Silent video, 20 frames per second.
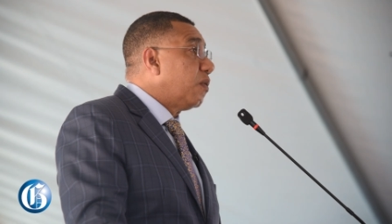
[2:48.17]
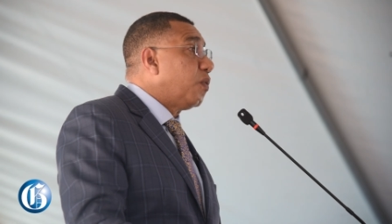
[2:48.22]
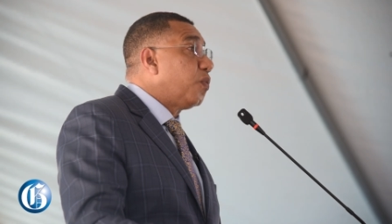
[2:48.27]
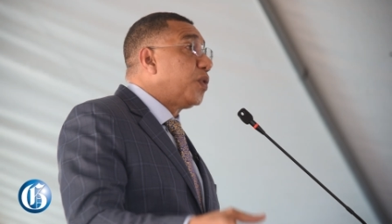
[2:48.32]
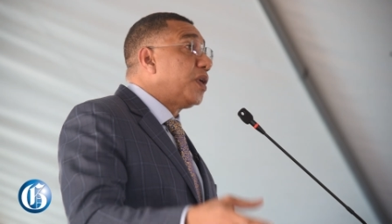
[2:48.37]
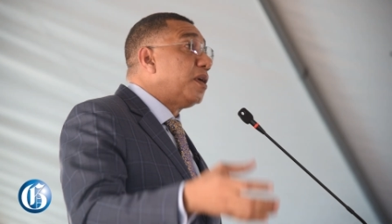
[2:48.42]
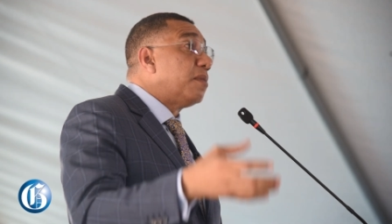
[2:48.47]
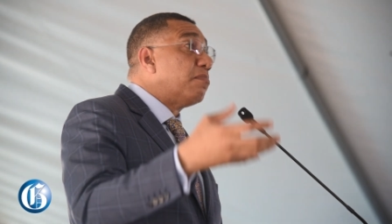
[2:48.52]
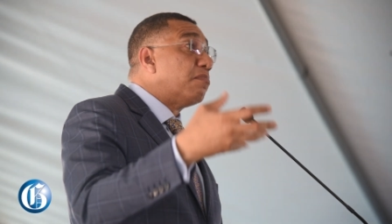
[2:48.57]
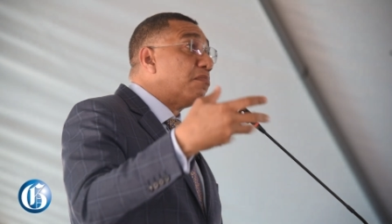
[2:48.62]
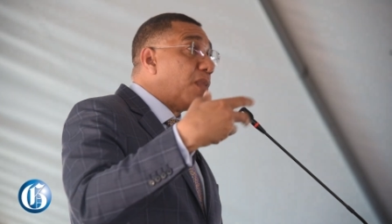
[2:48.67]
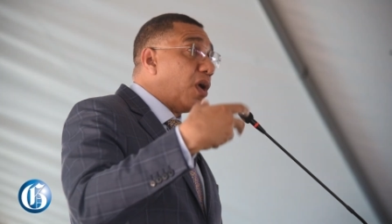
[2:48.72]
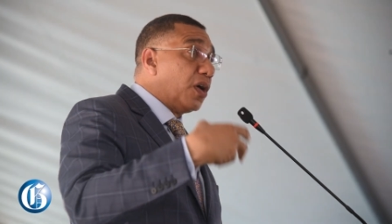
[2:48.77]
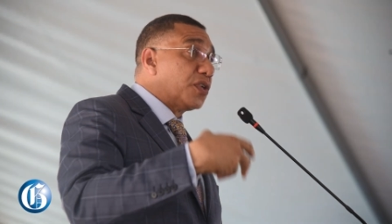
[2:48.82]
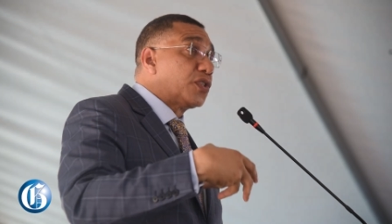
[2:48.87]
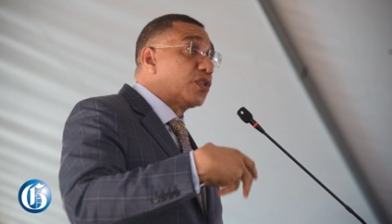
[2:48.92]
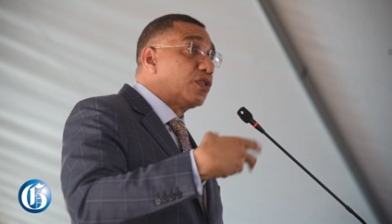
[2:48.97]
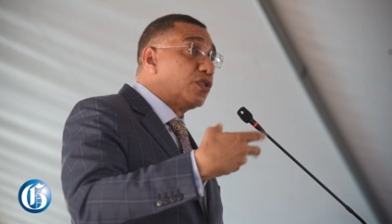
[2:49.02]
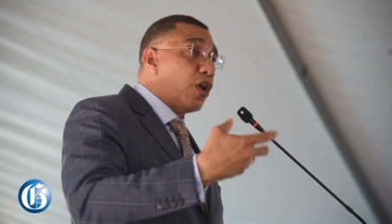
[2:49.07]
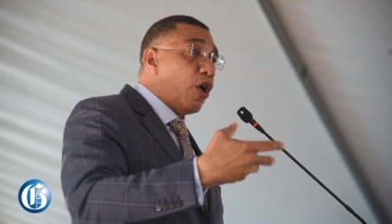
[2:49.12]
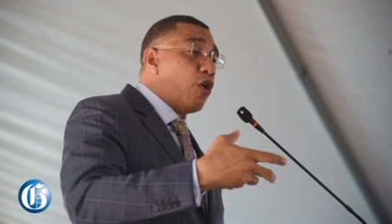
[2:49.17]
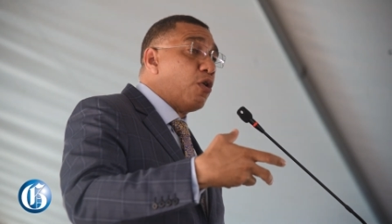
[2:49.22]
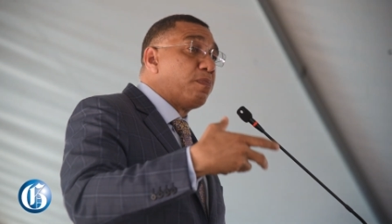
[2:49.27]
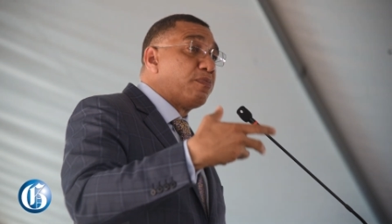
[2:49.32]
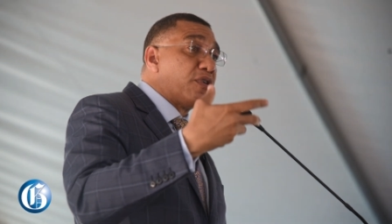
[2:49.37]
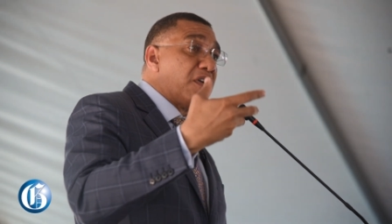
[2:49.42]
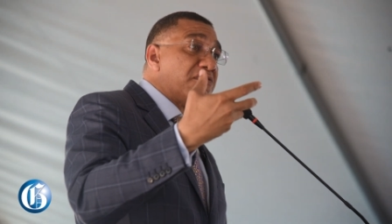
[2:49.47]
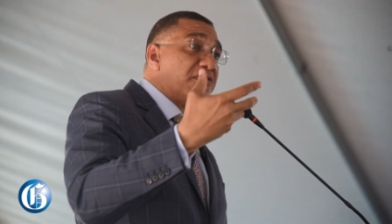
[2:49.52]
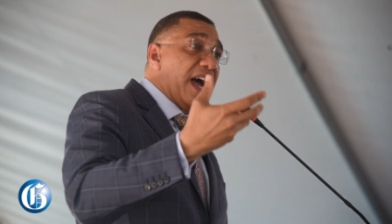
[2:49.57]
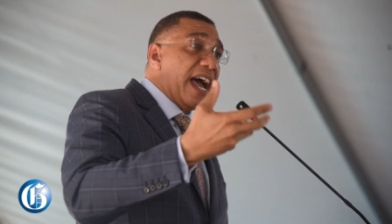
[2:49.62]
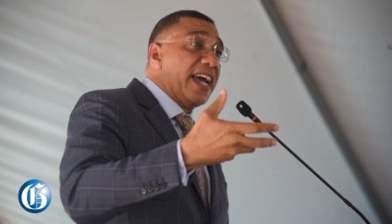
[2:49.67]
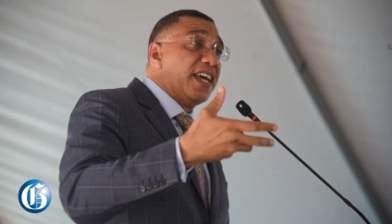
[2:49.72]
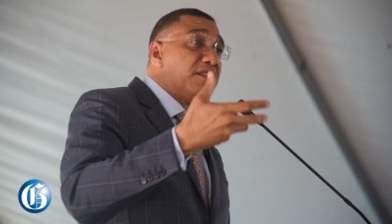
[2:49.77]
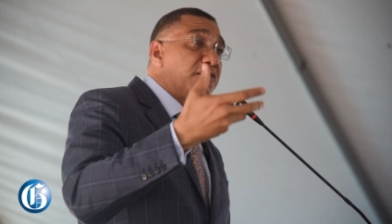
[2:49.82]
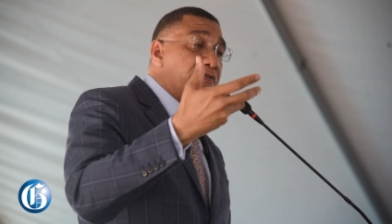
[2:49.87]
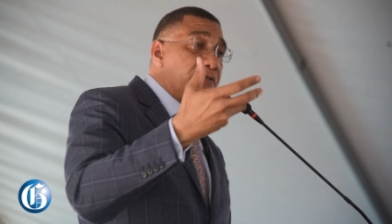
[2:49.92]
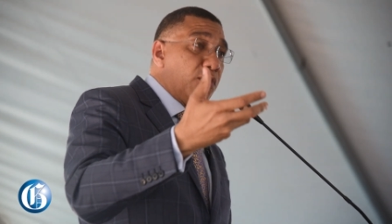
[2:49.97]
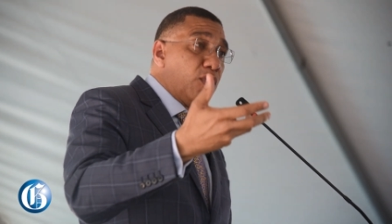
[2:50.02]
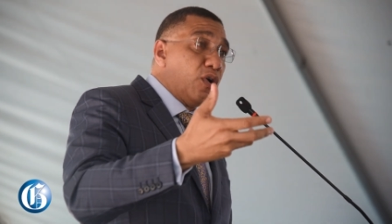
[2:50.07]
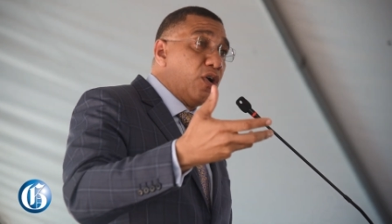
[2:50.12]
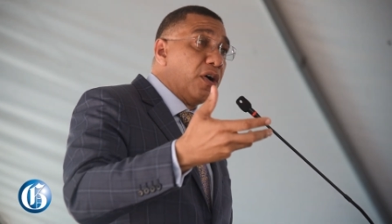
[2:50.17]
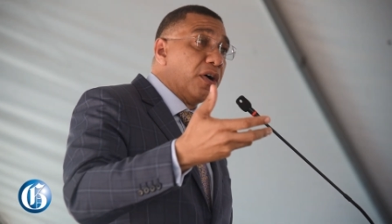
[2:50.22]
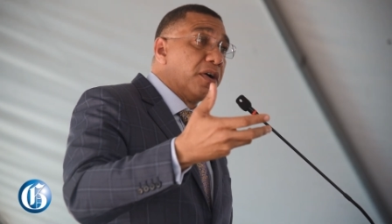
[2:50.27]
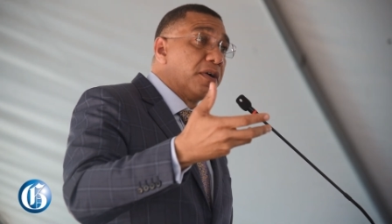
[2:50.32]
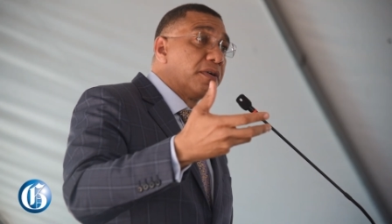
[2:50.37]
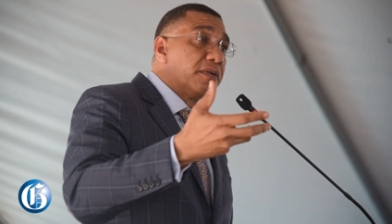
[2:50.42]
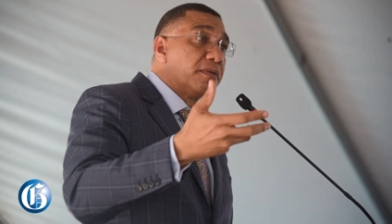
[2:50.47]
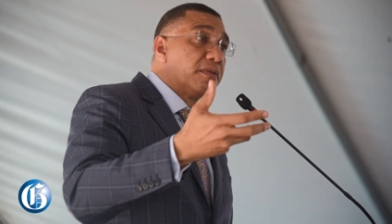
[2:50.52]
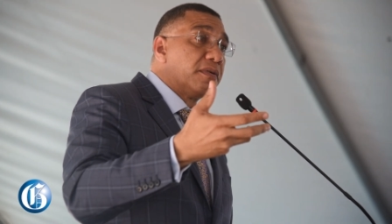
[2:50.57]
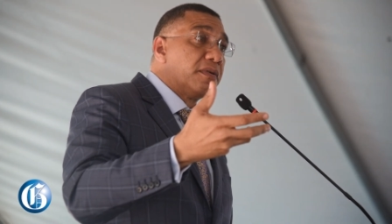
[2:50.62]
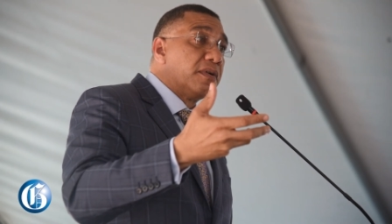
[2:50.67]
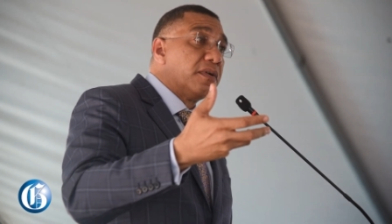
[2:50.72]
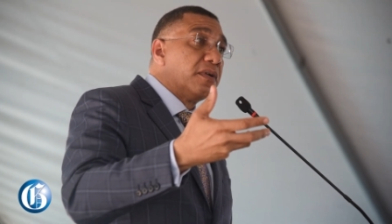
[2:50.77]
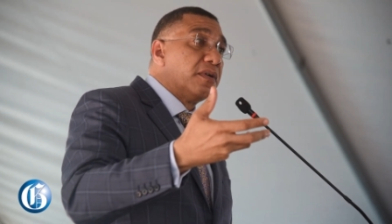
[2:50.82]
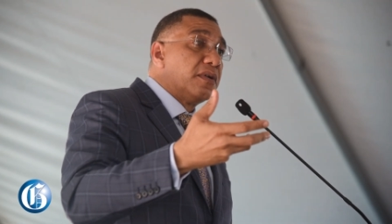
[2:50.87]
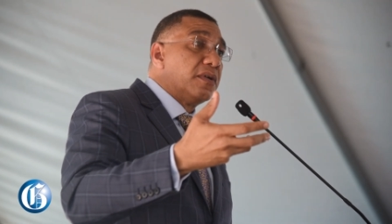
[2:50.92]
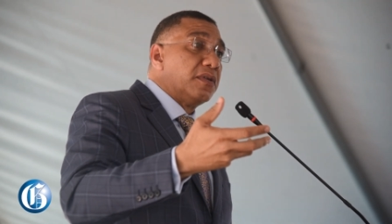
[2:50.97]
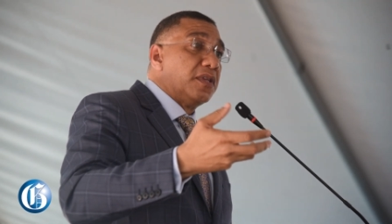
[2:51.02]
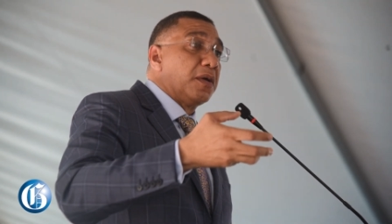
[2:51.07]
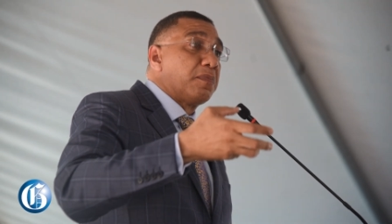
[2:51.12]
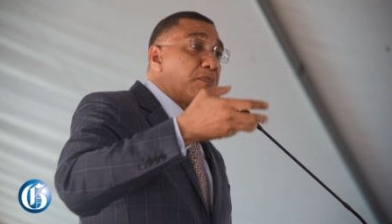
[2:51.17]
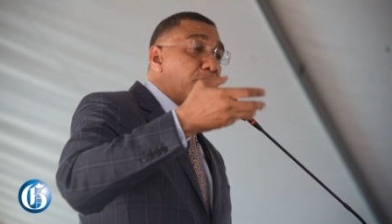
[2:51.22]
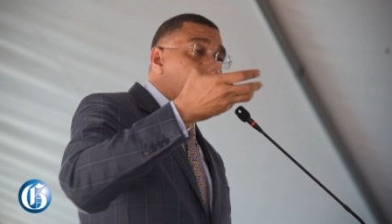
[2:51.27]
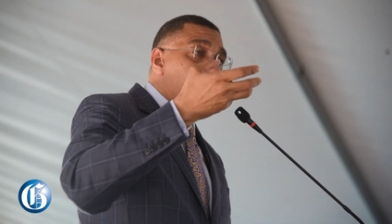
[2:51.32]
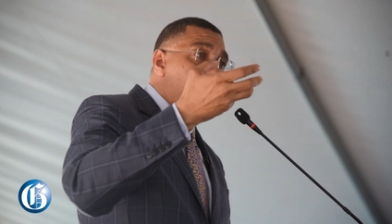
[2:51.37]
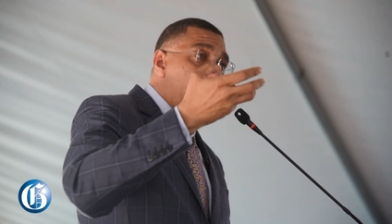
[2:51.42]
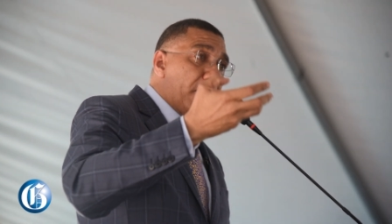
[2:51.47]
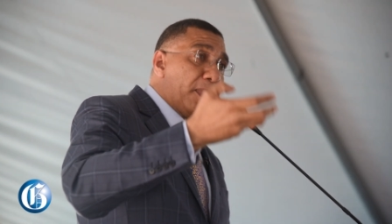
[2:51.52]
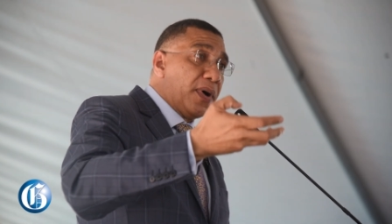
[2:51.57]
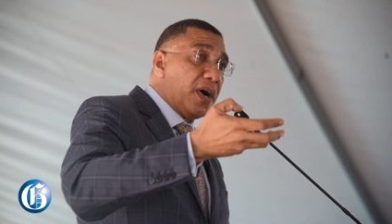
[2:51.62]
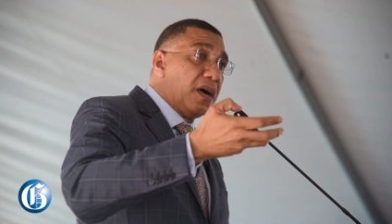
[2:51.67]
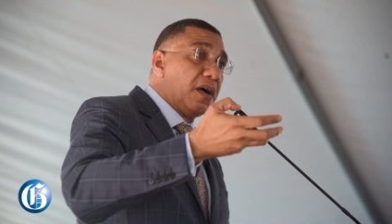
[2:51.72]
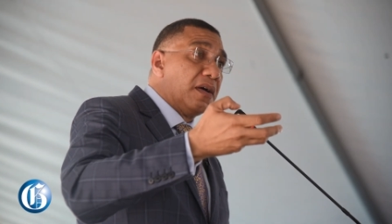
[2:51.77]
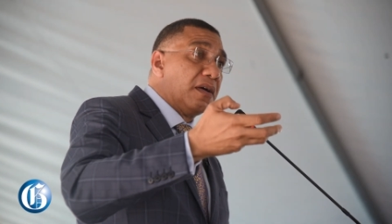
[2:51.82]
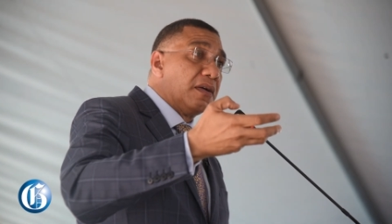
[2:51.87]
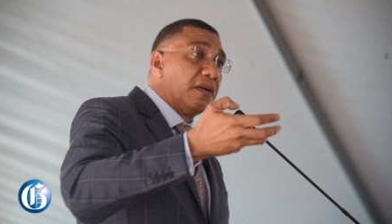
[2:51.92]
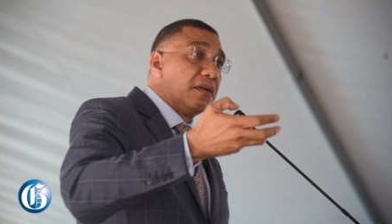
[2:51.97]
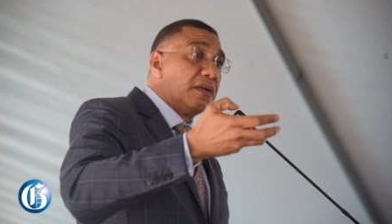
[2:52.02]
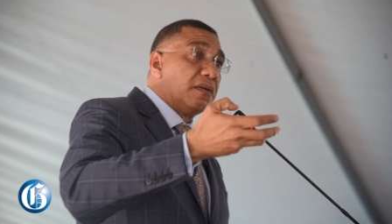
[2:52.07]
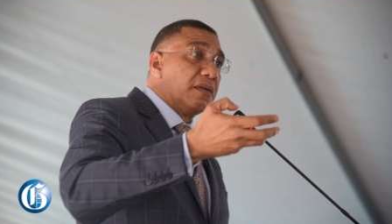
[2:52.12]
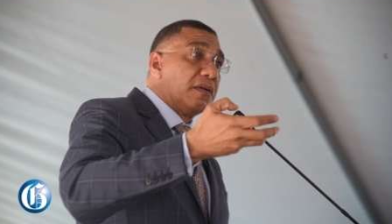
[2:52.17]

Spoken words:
we must now provide for the proper